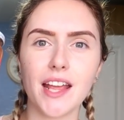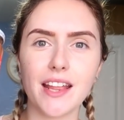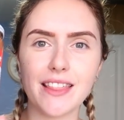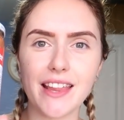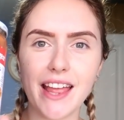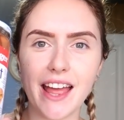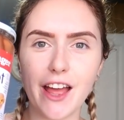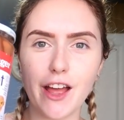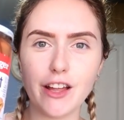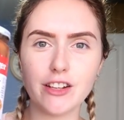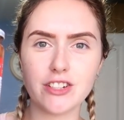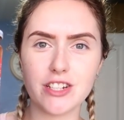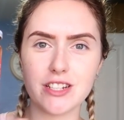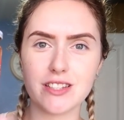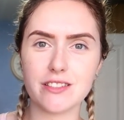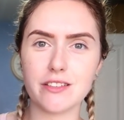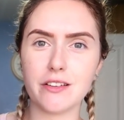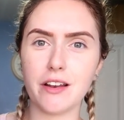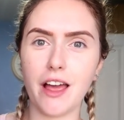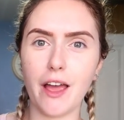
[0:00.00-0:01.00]
They're
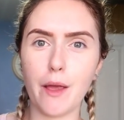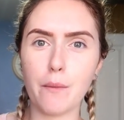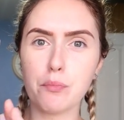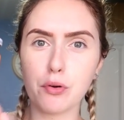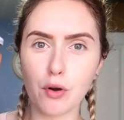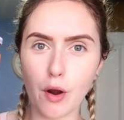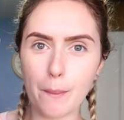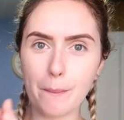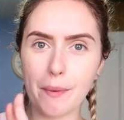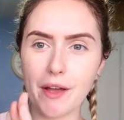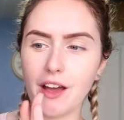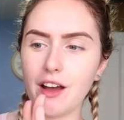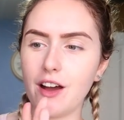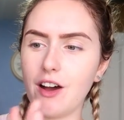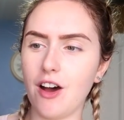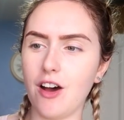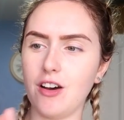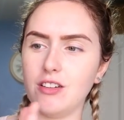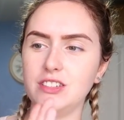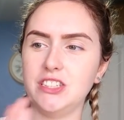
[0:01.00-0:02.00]
just like proper
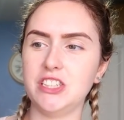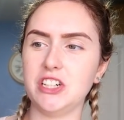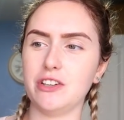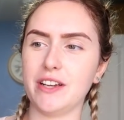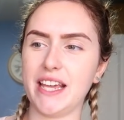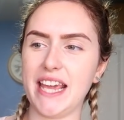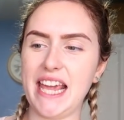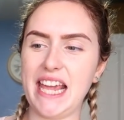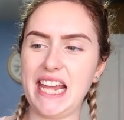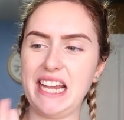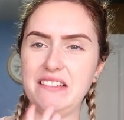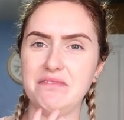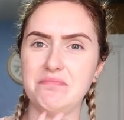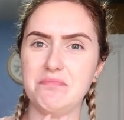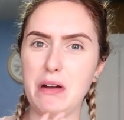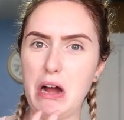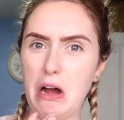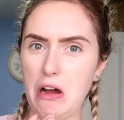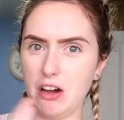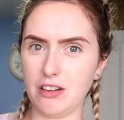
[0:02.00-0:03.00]
hot doggy
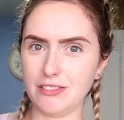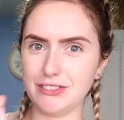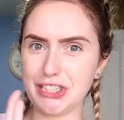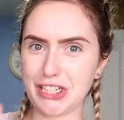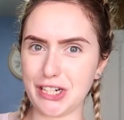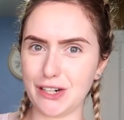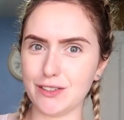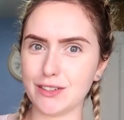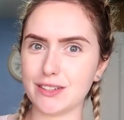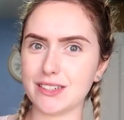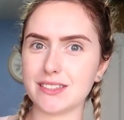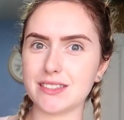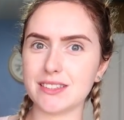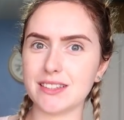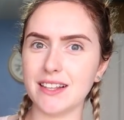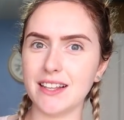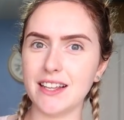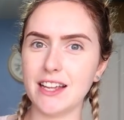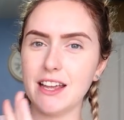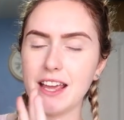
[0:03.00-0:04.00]
hot dogs.
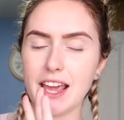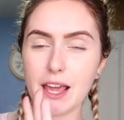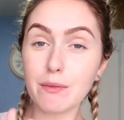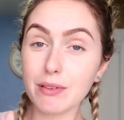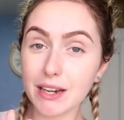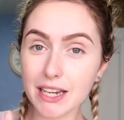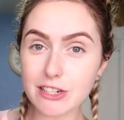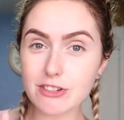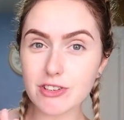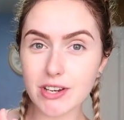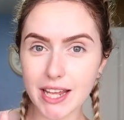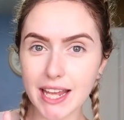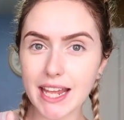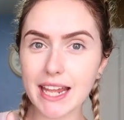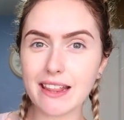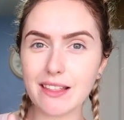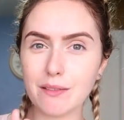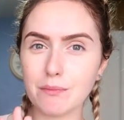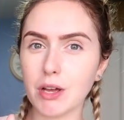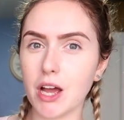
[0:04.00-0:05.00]
He will literally
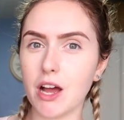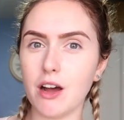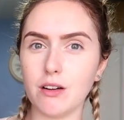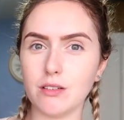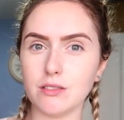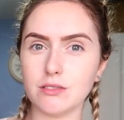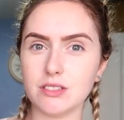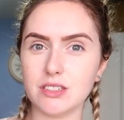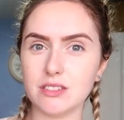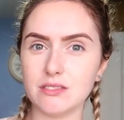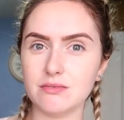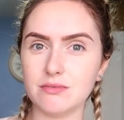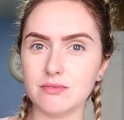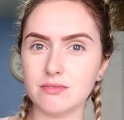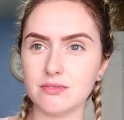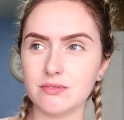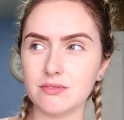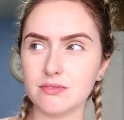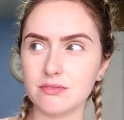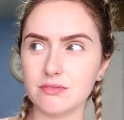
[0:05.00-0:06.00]
eat them cold.
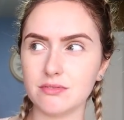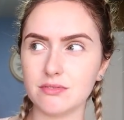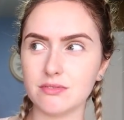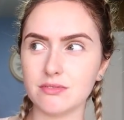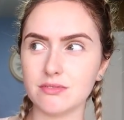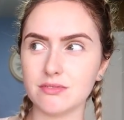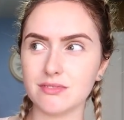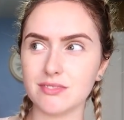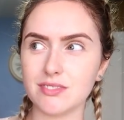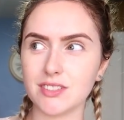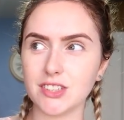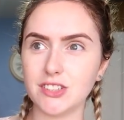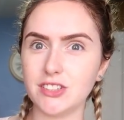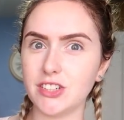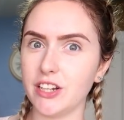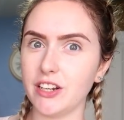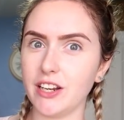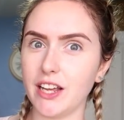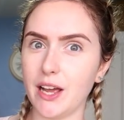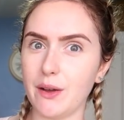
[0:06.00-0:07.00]

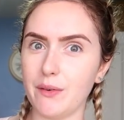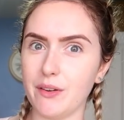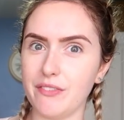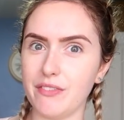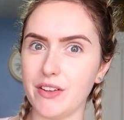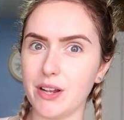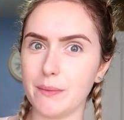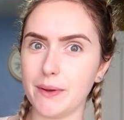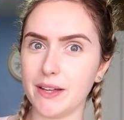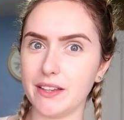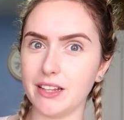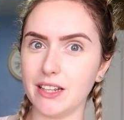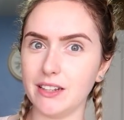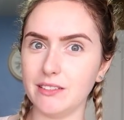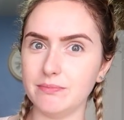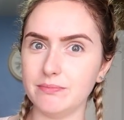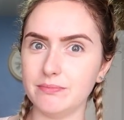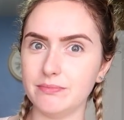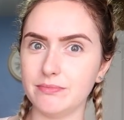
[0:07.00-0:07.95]
Don't know how I feel about that.